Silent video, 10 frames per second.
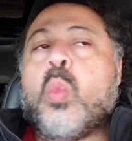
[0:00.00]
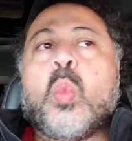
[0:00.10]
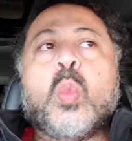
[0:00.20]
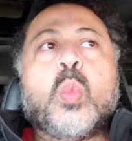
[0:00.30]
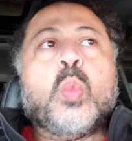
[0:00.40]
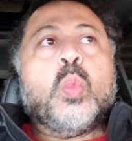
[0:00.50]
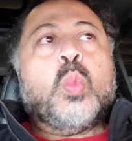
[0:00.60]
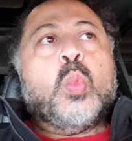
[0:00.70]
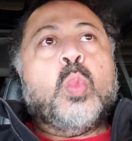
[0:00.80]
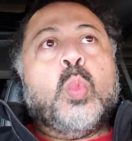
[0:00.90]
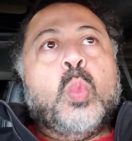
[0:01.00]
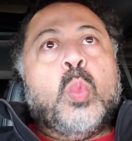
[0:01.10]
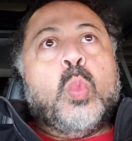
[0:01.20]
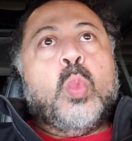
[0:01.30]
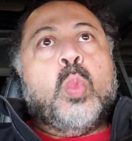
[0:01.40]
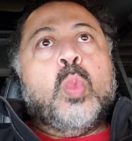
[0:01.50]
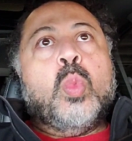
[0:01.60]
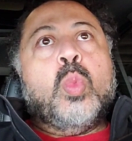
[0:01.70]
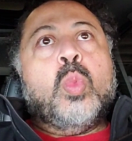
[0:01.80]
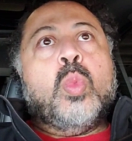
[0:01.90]

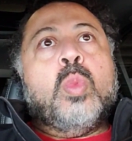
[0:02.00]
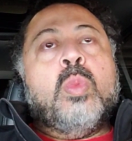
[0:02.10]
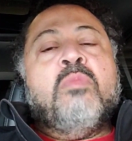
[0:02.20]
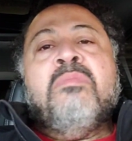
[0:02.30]
No one is speaking in this clip.